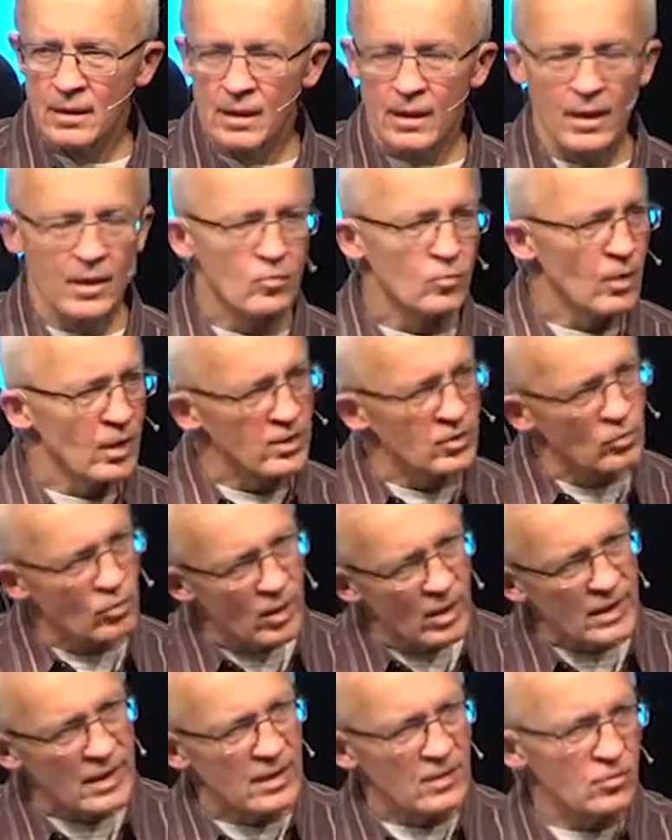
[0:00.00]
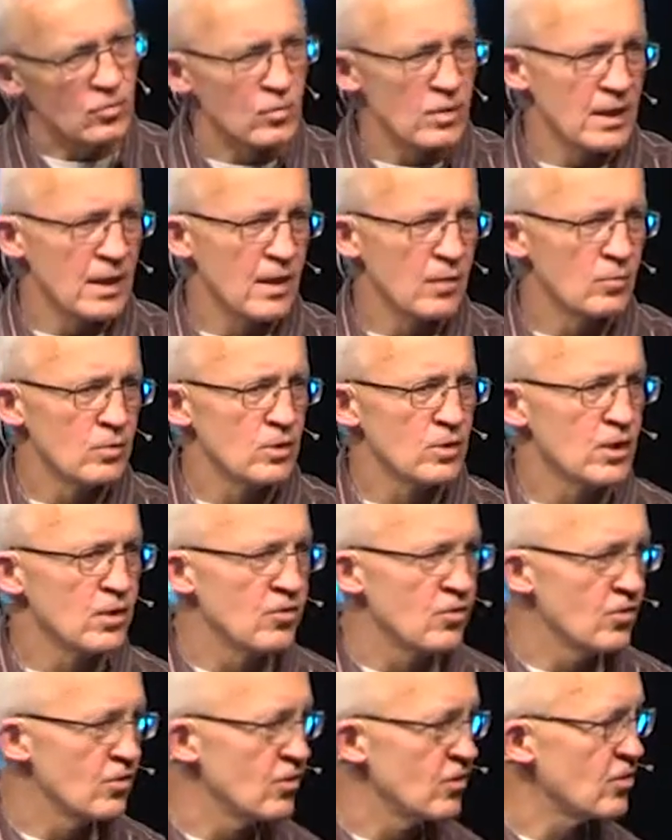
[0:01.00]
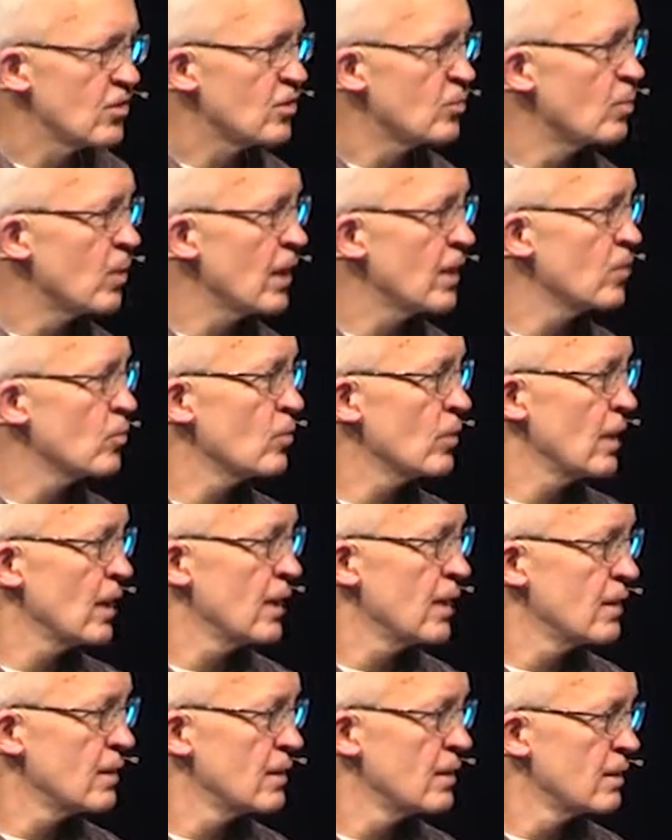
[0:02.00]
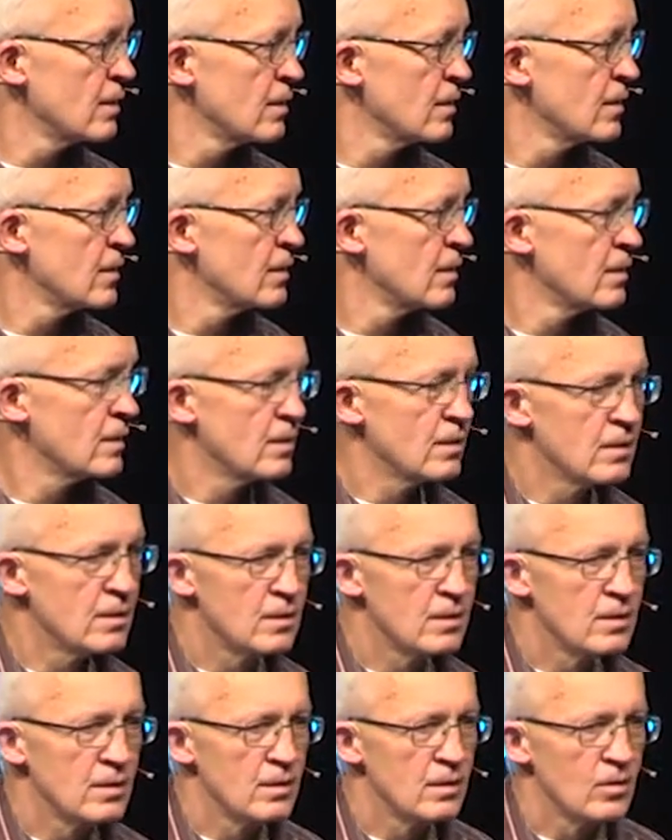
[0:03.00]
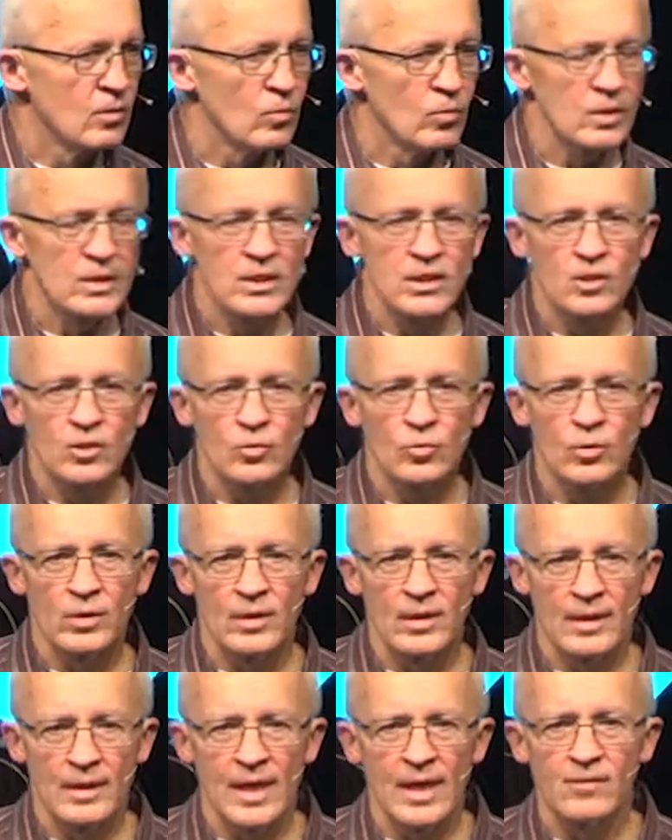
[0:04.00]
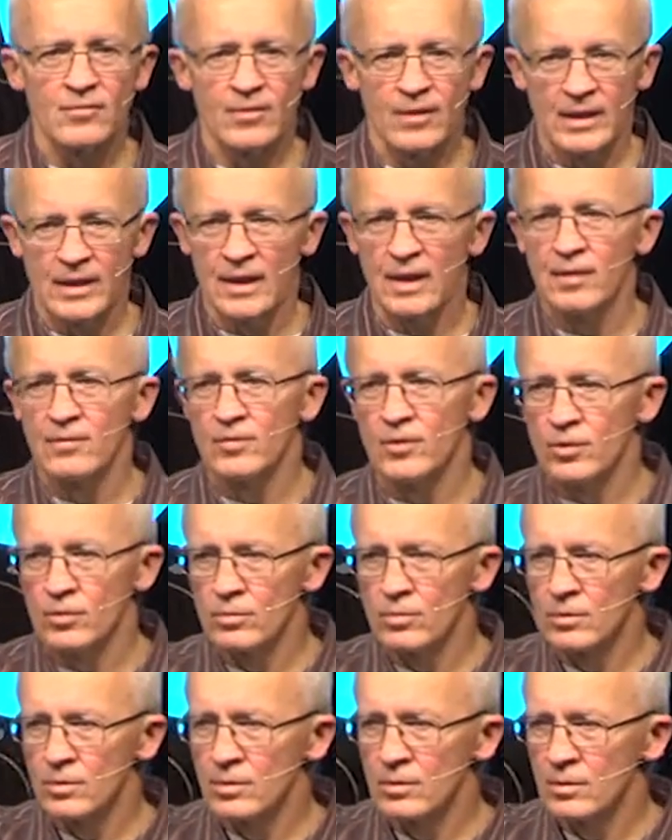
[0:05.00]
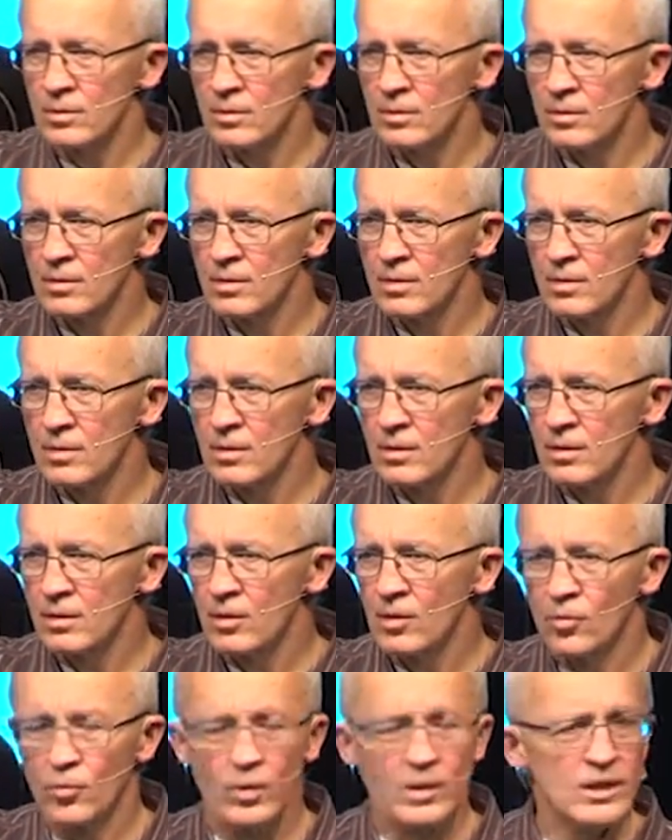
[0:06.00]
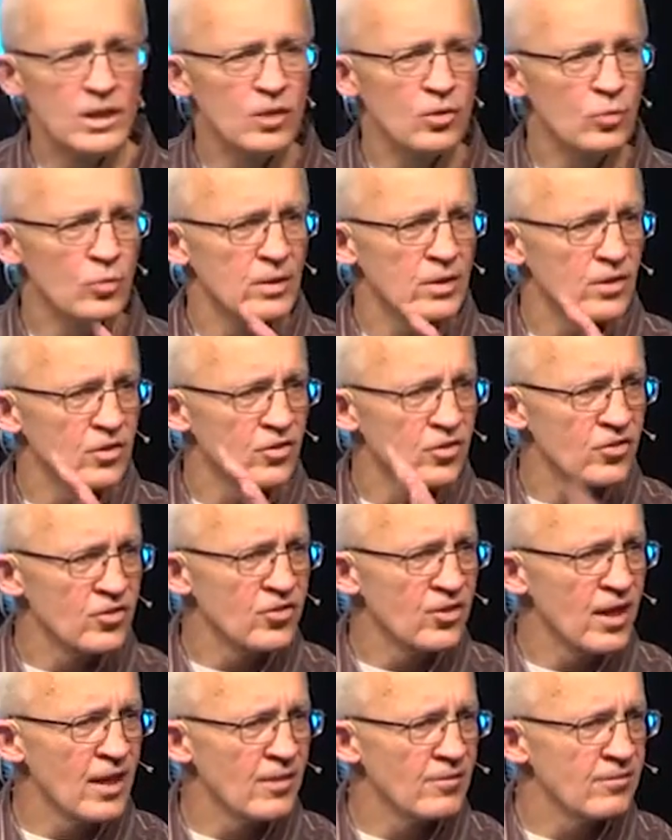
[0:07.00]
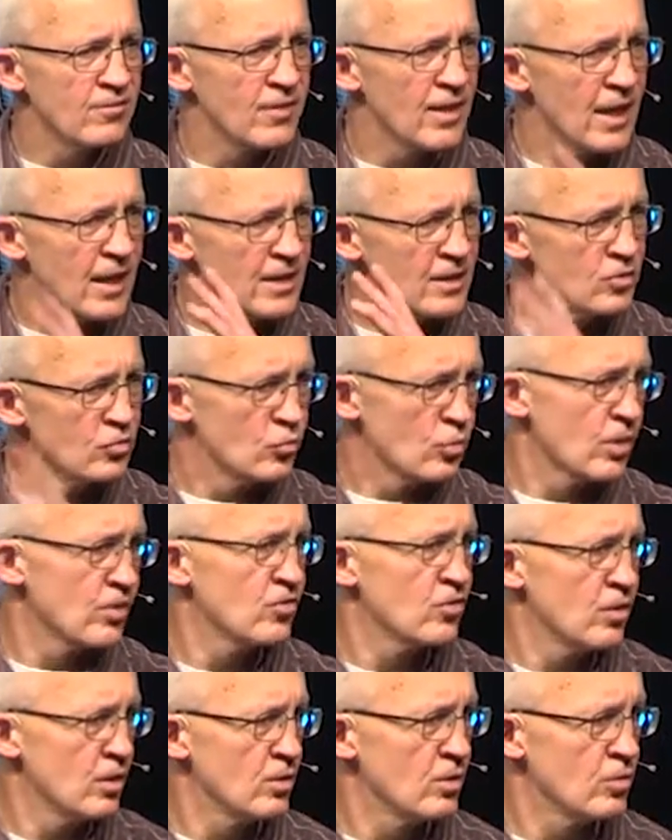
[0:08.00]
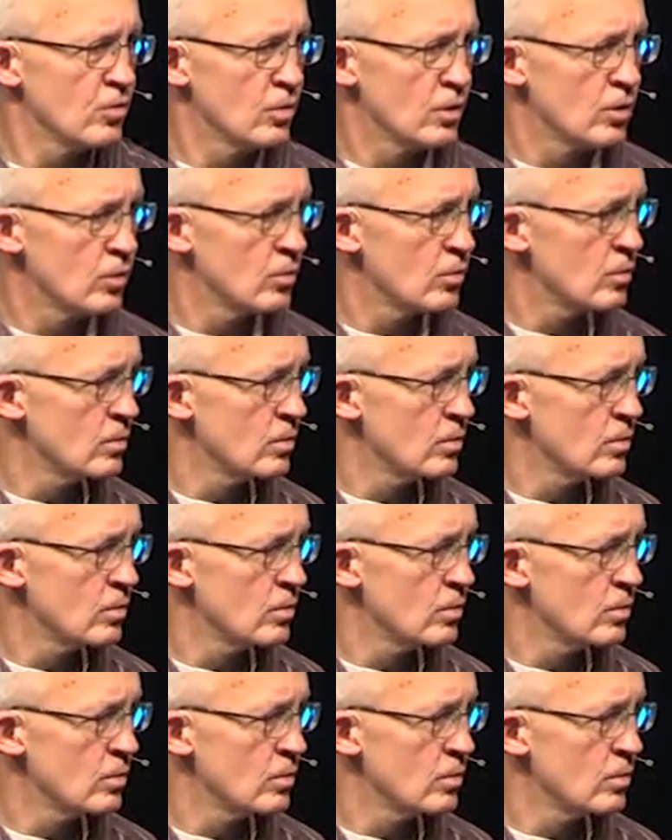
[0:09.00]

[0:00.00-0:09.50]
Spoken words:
And while you're walking through the gate with Jesus, he says, by the way, what did you do with the life I gave you? What did you do with the stuff I entrusted to you?